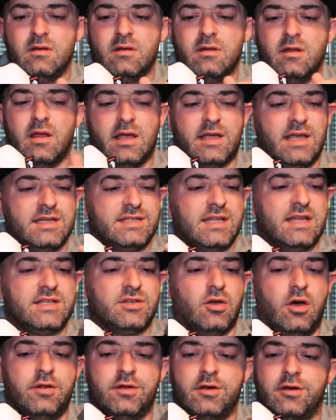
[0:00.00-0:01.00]
I guess
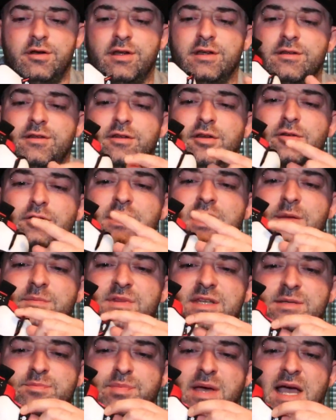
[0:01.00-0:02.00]
that's on there to, keep
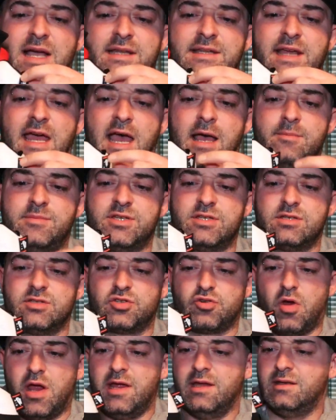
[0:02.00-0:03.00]
this back tab
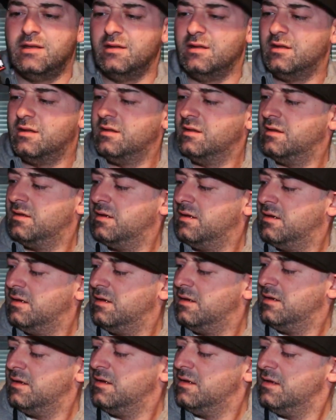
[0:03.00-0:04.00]
straight.
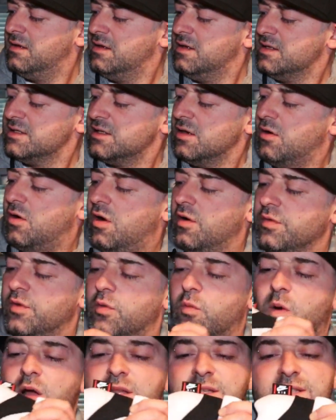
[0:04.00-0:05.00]
So on
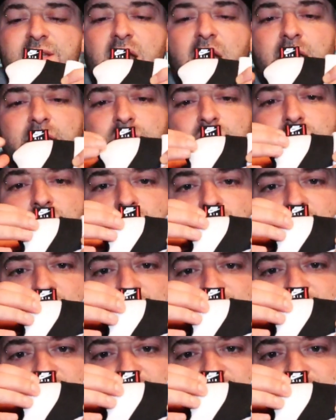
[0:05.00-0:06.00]
the one side,
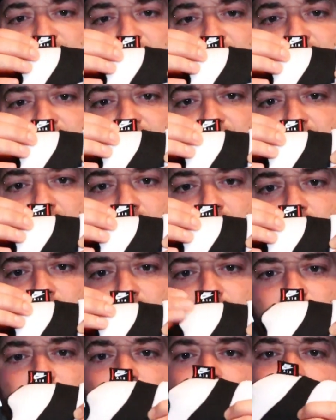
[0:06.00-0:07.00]
it says Nike
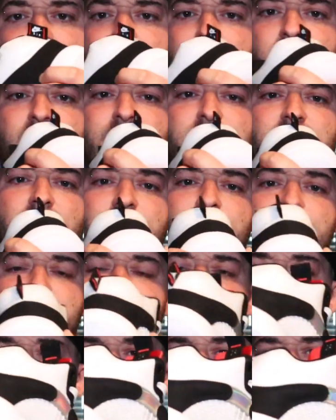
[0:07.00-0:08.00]
Air, and on the other
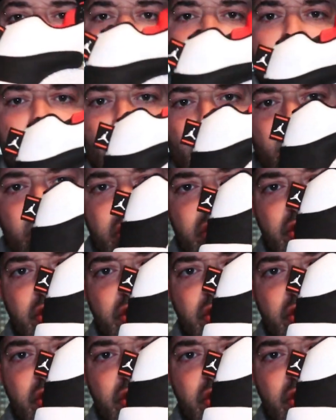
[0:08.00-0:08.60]
side, there's a Jordan